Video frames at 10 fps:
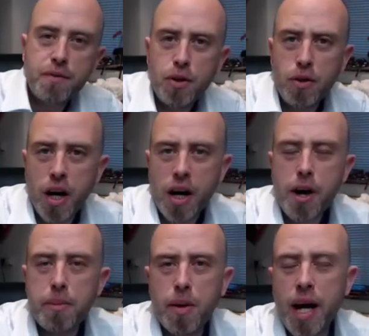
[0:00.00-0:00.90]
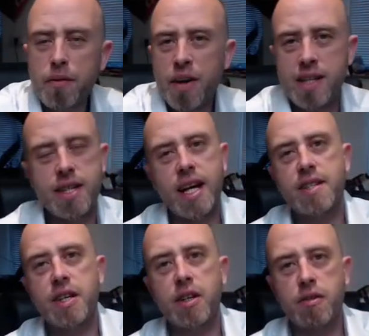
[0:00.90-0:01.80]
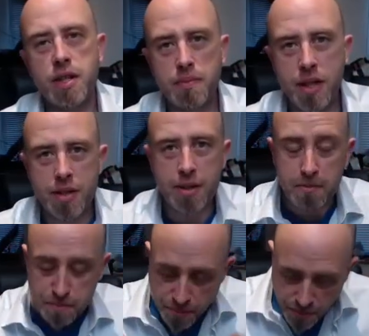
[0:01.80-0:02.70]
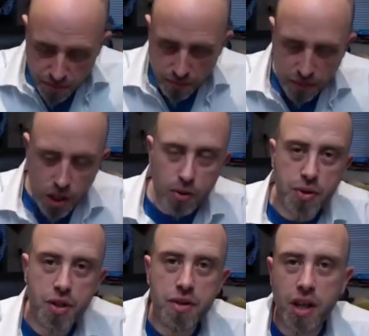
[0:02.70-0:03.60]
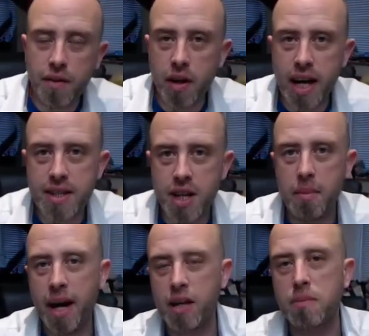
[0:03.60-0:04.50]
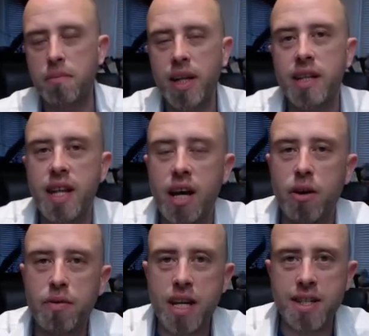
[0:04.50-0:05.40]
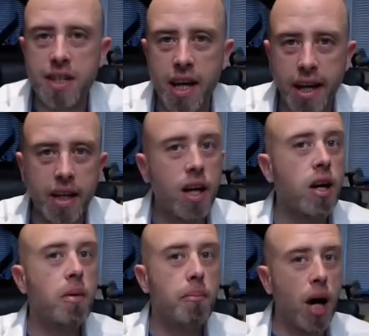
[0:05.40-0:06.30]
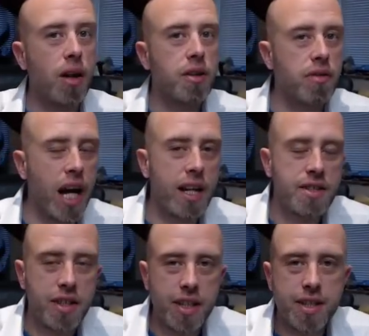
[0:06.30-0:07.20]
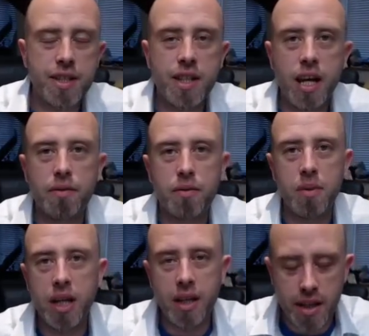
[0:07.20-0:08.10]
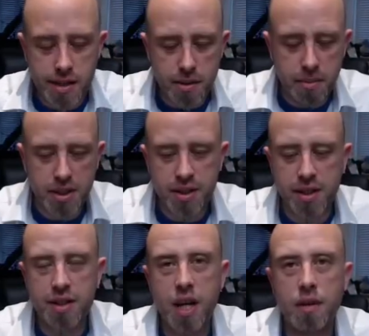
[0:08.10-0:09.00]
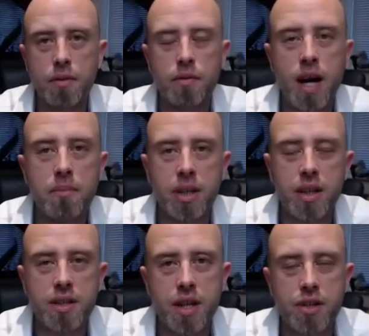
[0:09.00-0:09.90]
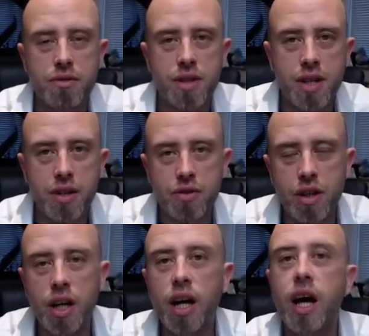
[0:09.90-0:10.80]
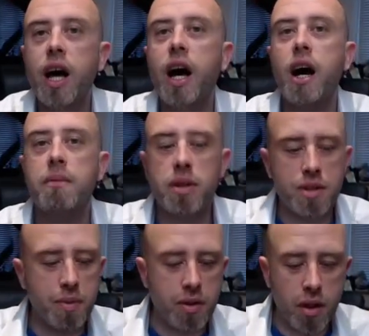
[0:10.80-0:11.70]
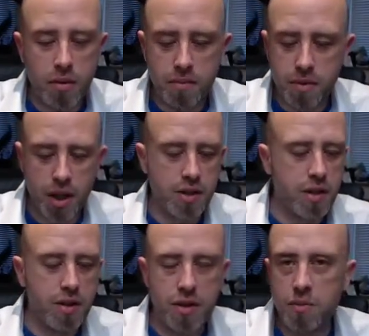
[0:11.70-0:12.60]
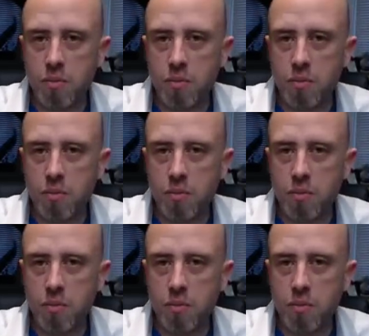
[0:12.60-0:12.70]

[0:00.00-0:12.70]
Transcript: of all, I hope you had a fantastic Christmas. And also to give you a heads up, I had a complete day off yesterday. But the reality is today for me is the busiest day for family, etc, etc. Because we got cousins